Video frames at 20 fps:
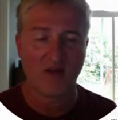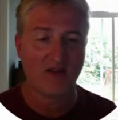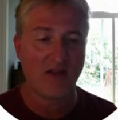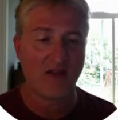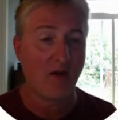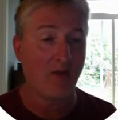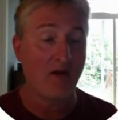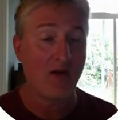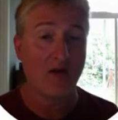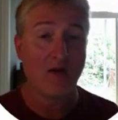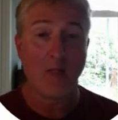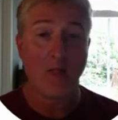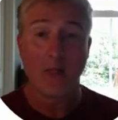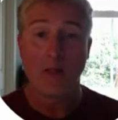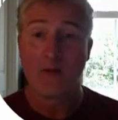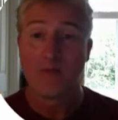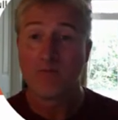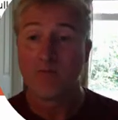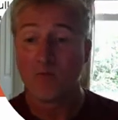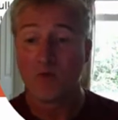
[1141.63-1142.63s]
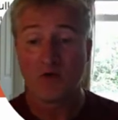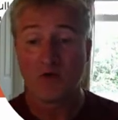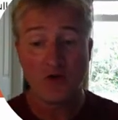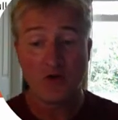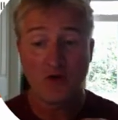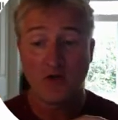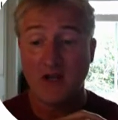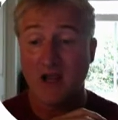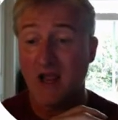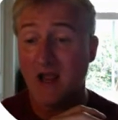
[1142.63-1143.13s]
That way, what you
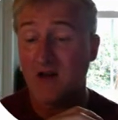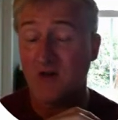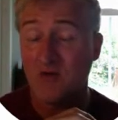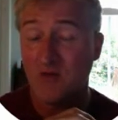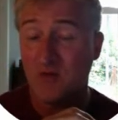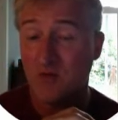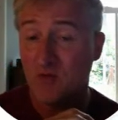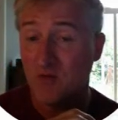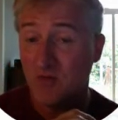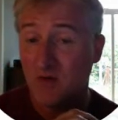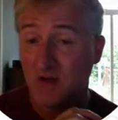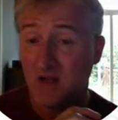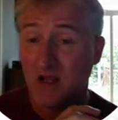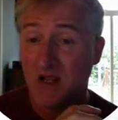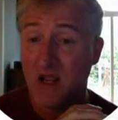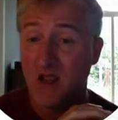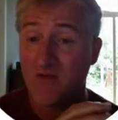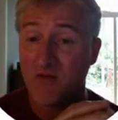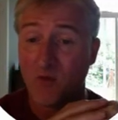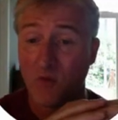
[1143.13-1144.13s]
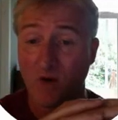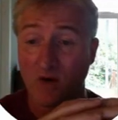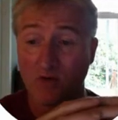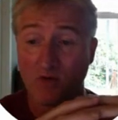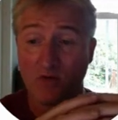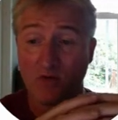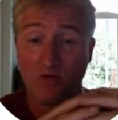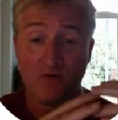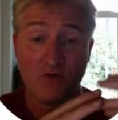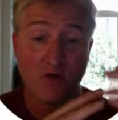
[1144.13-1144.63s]
can do if you want
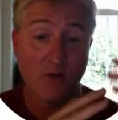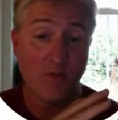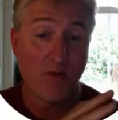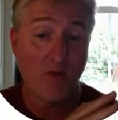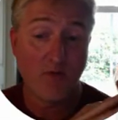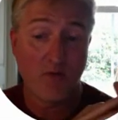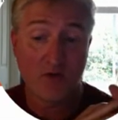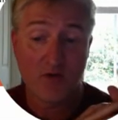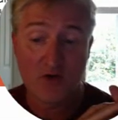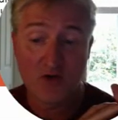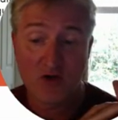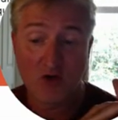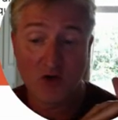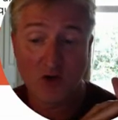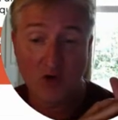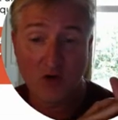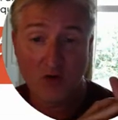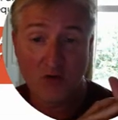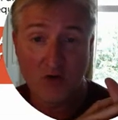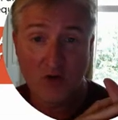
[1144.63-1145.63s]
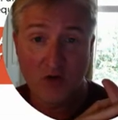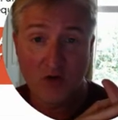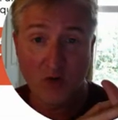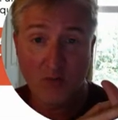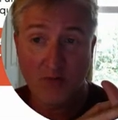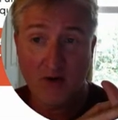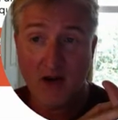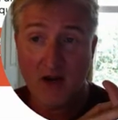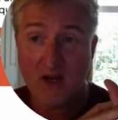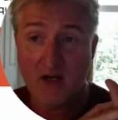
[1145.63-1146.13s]
to is jump over to your
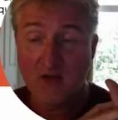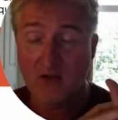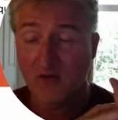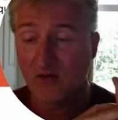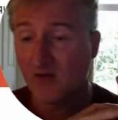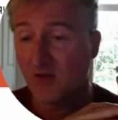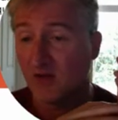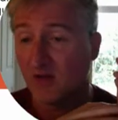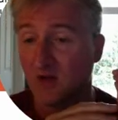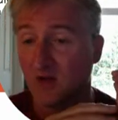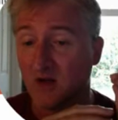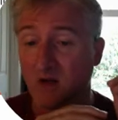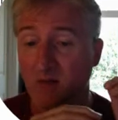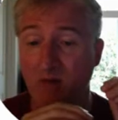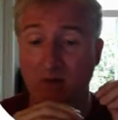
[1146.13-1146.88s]
page or something.